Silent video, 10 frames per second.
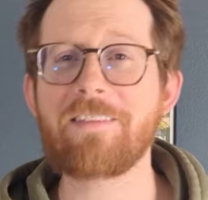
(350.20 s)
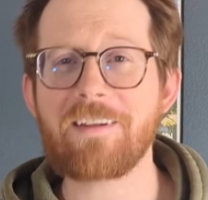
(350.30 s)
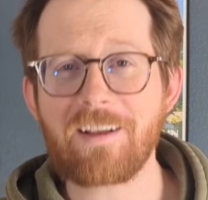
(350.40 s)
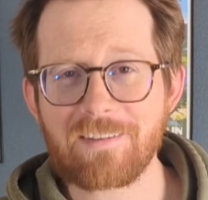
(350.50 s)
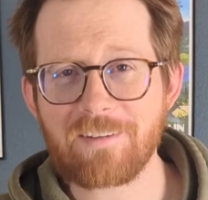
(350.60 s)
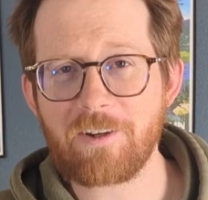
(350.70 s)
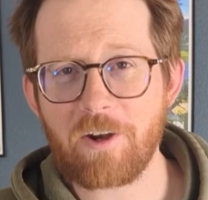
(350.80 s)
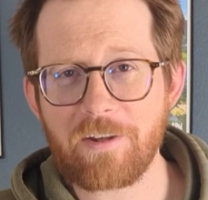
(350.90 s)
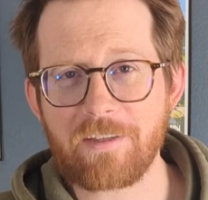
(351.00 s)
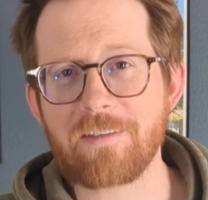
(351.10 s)
the next sun
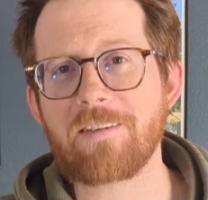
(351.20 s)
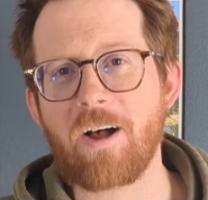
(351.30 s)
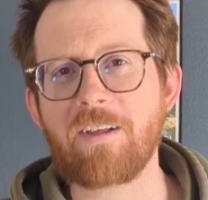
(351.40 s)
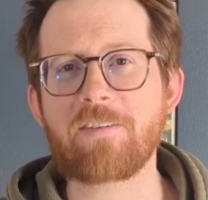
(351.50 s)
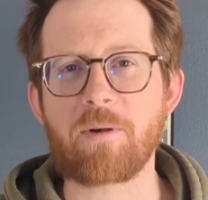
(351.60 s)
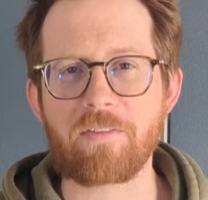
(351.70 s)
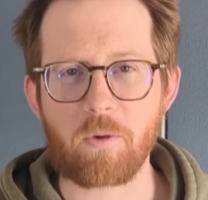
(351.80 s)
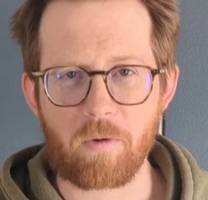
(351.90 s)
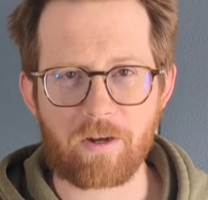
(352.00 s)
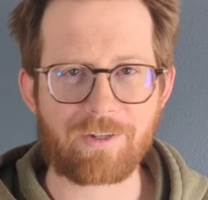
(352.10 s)
hoodie is also at the
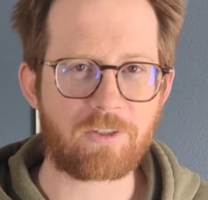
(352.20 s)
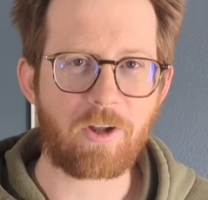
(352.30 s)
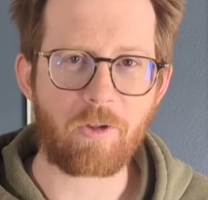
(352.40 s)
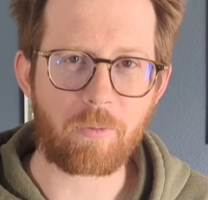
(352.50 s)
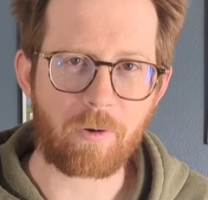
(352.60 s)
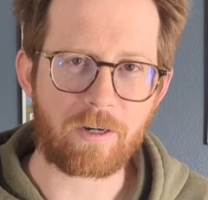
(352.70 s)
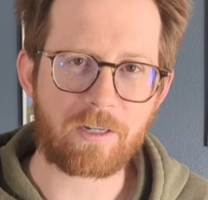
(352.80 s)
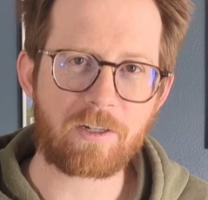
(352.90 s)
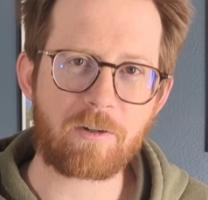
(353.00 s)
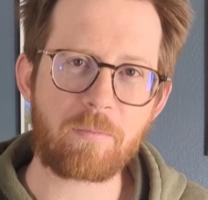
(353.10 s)
$100
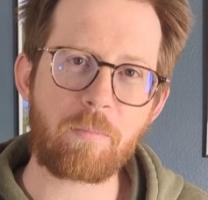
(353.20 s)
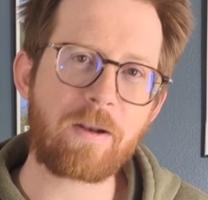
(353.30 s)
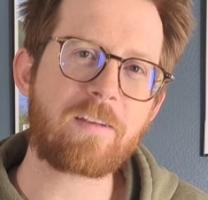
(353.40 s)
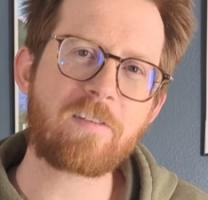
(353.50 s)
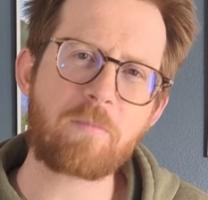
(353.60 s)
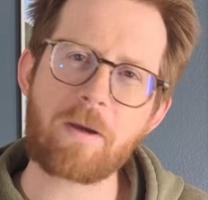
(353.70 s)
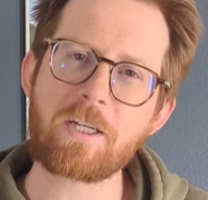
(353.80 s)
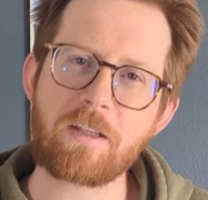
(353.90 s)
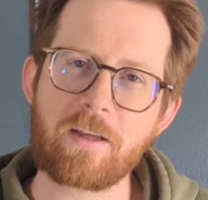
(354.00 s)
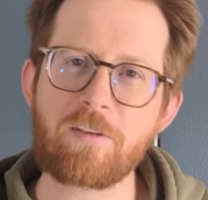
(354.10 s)
mark, but it's
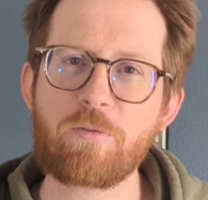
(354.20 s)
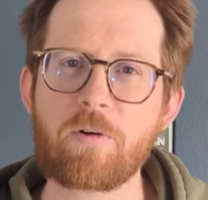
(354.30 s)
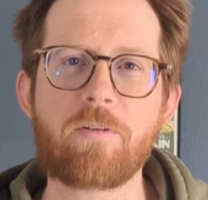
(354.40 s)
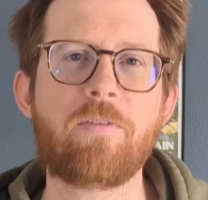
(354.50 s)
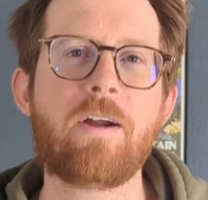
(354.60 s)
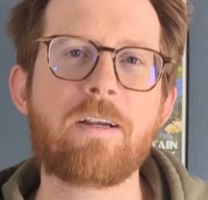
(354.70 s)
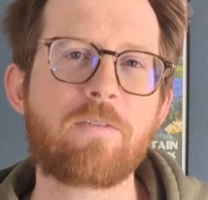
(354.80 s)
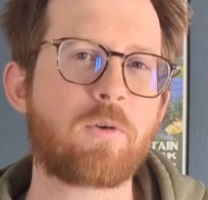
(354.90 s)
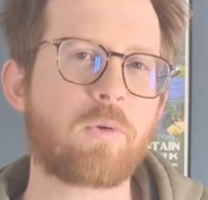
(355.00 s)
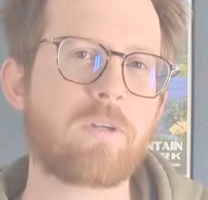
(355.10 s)
specialized for a very different